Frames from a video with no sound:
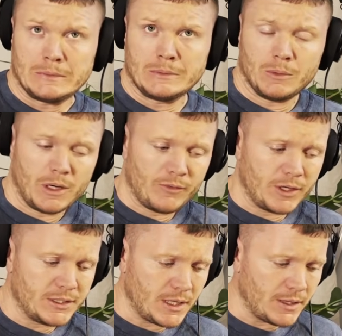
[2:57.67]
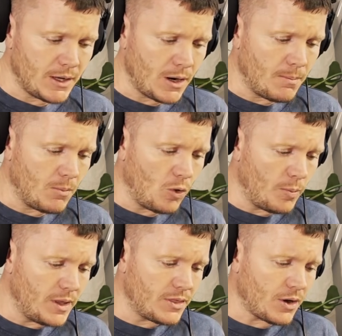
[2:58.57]
Whatever I said there,
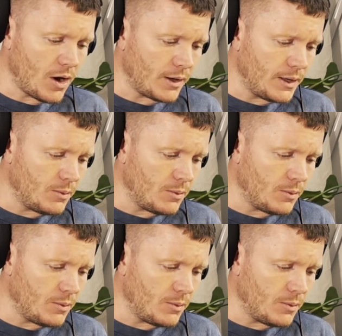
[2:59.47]
Moby thought it